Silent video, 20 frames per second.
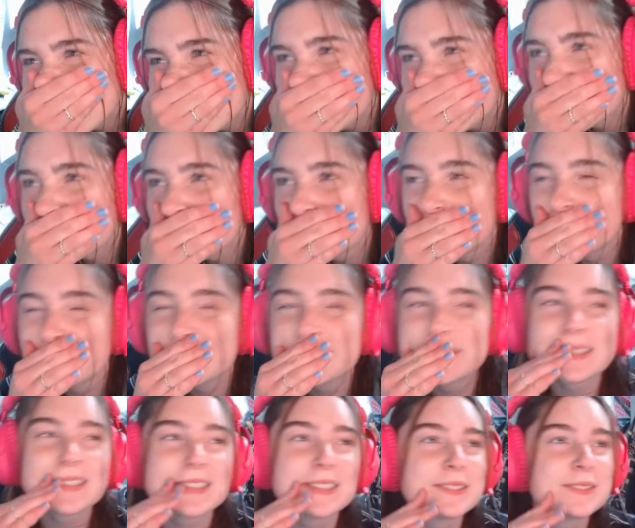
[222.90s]

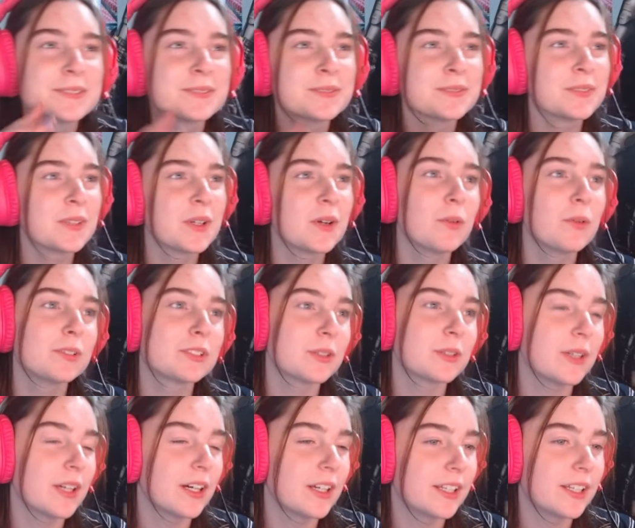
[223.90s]
Cute. What's
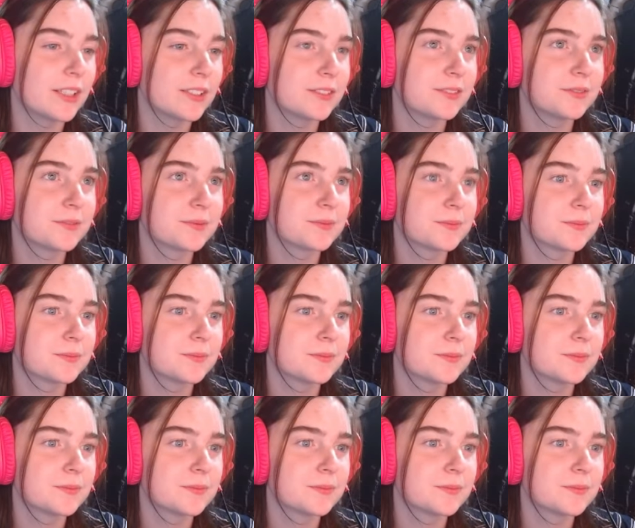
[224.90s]
going on here? Uh,